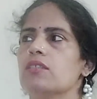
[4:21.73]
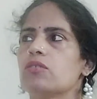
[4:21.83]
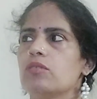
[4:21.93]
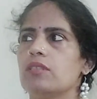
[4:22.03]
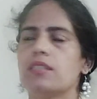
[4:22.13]

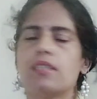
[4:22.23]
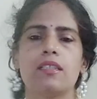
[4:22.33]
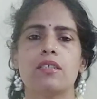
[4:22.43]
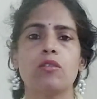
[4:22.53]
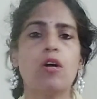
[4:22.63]
So these
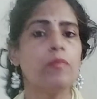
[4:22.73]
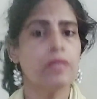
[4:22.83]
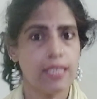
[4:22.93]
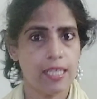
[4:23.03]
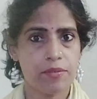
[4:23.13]
are the
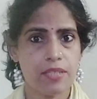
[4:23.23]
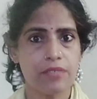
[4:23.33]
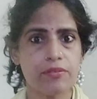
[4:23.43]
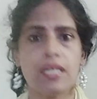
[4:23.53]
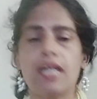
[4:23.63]
common names
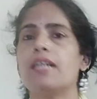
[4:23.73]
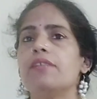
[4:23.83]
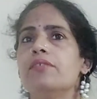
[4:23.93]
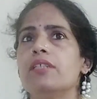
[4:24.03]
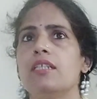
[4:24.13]
that we
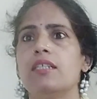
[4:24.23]
have,